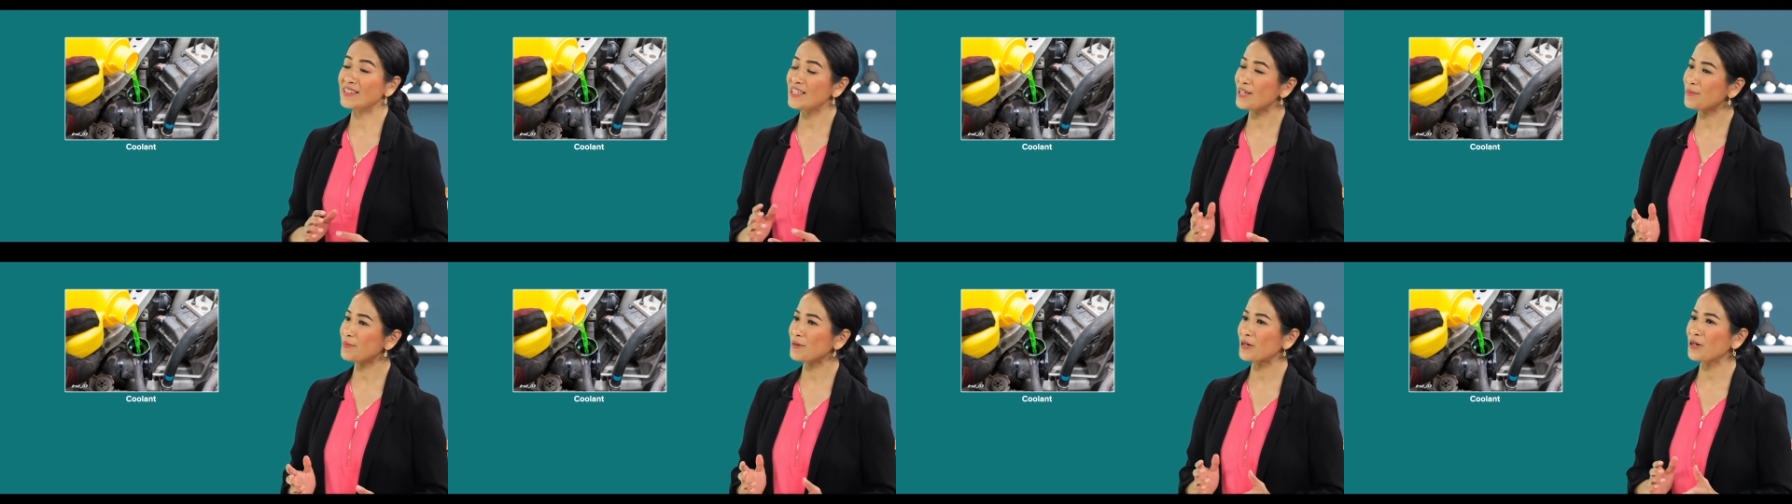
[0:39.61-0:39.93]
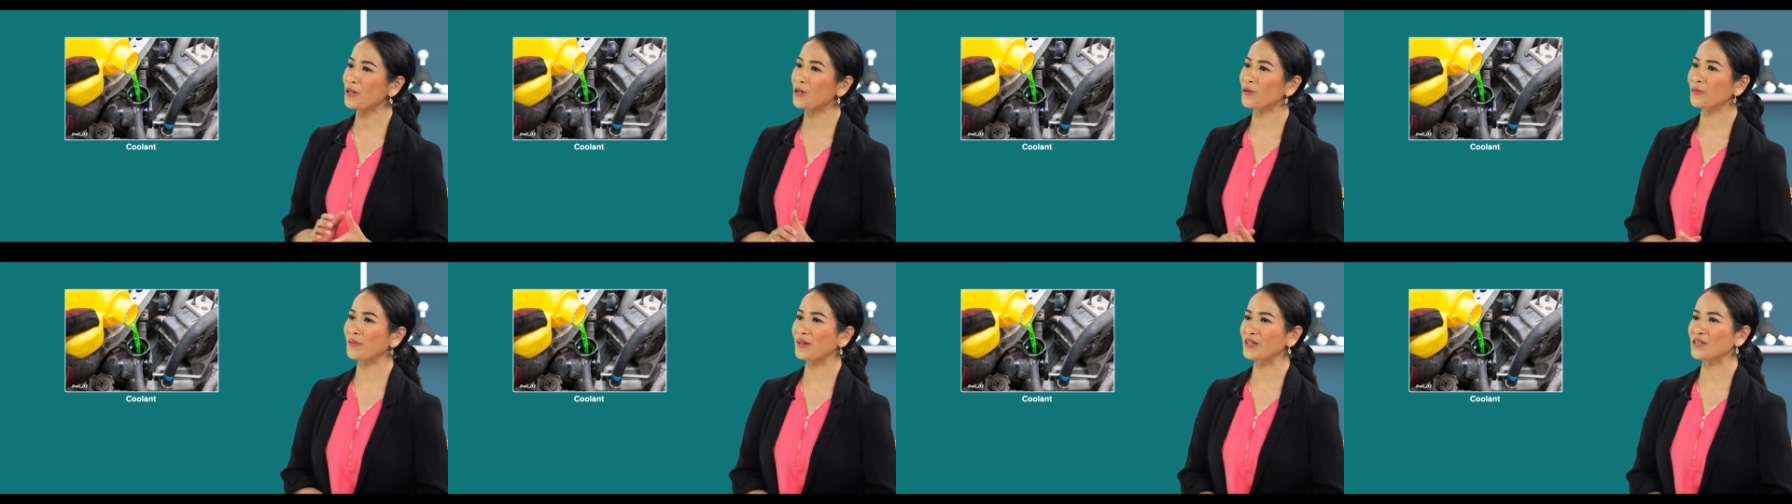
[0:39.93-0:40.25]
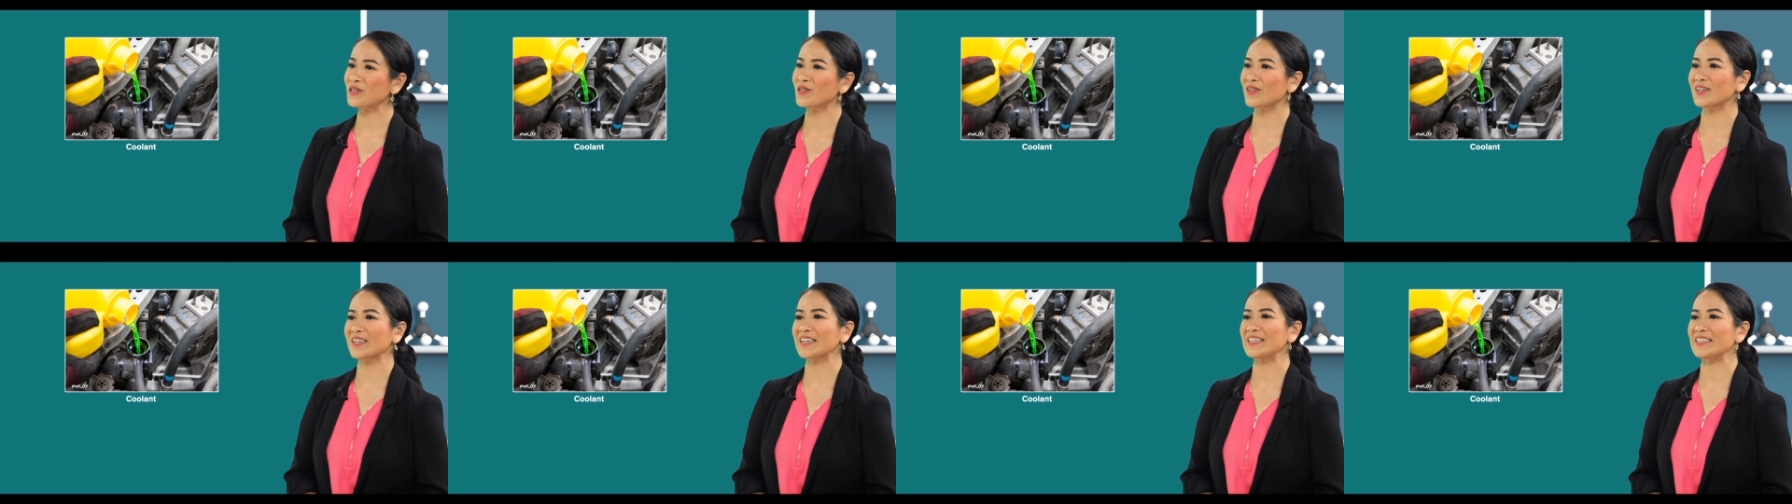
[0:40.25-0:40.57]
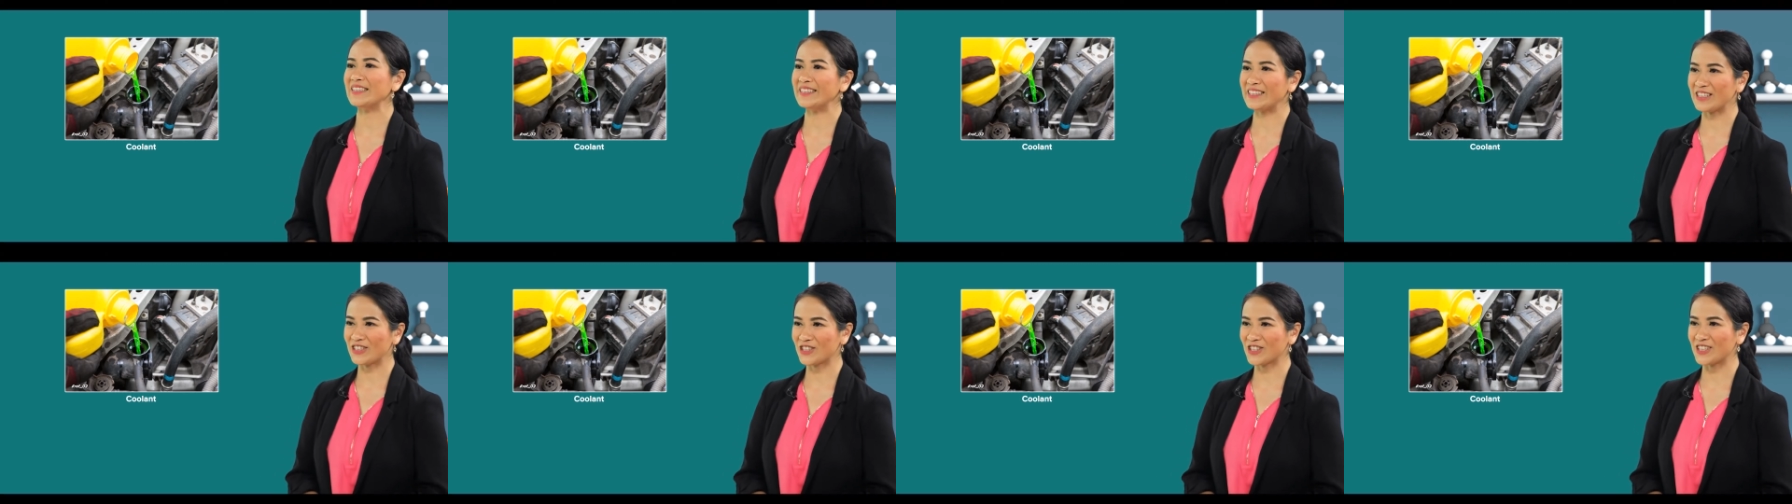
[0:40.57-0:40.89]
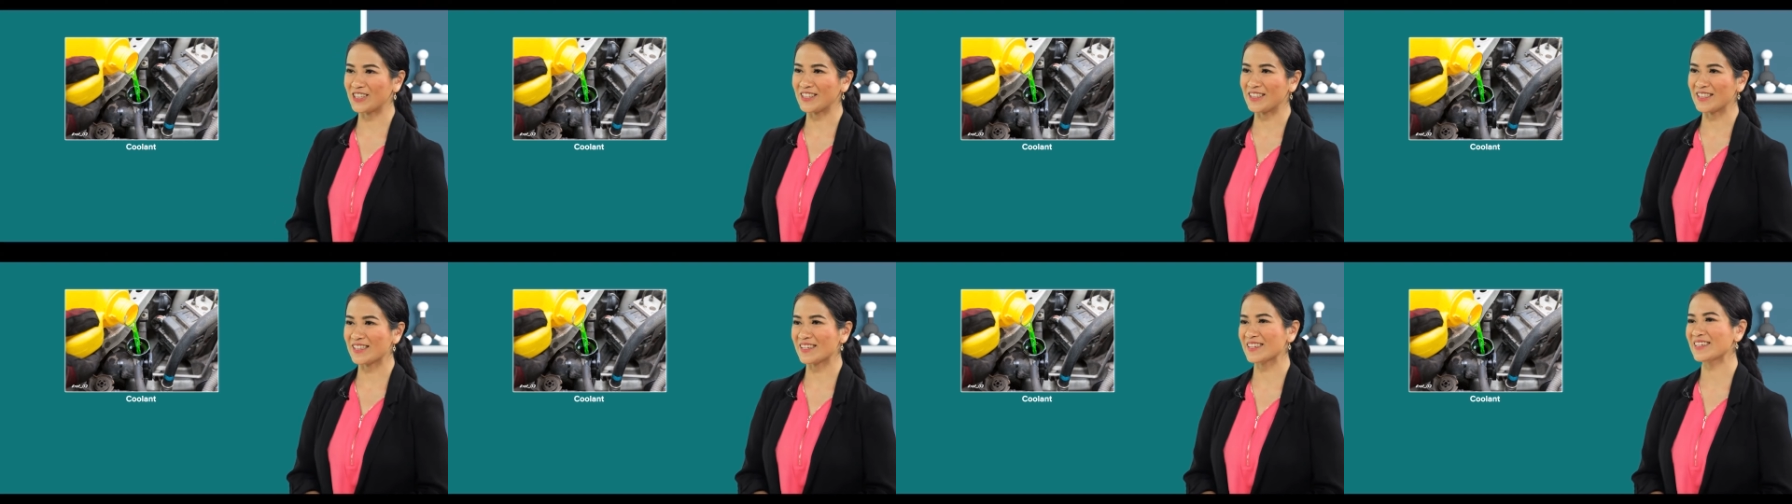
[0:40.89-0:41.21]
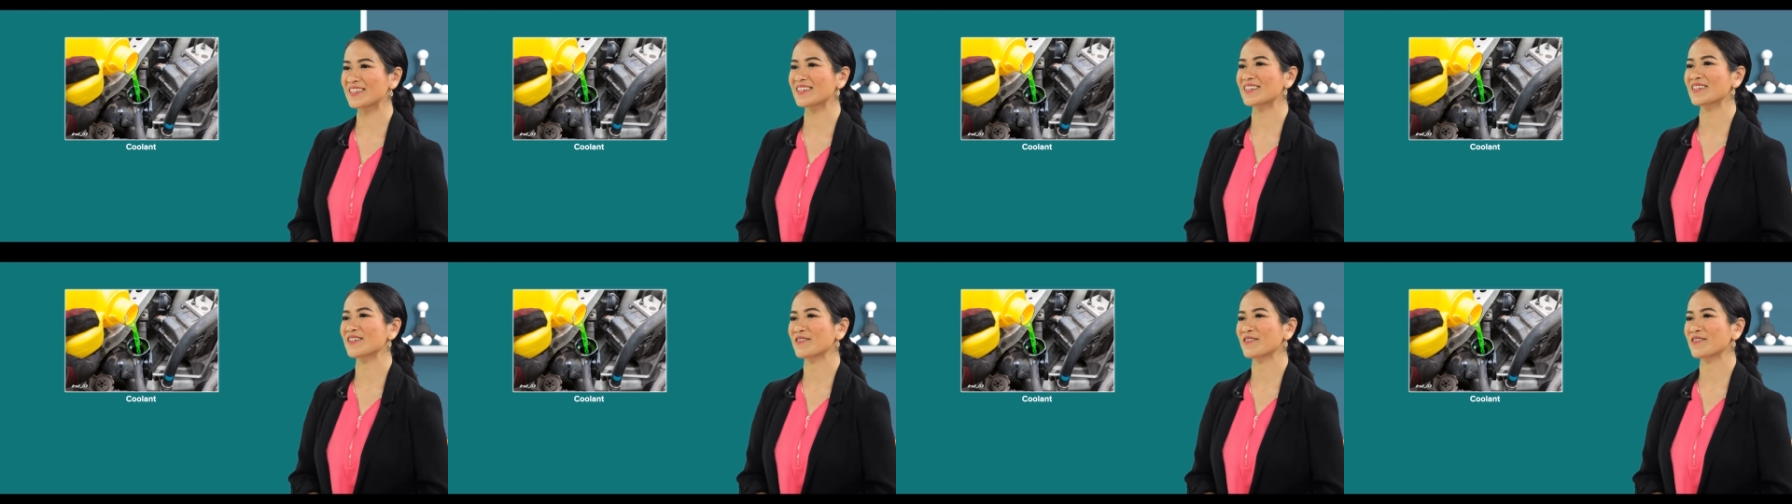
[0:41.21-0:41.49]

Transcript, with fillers: typical winter conditions.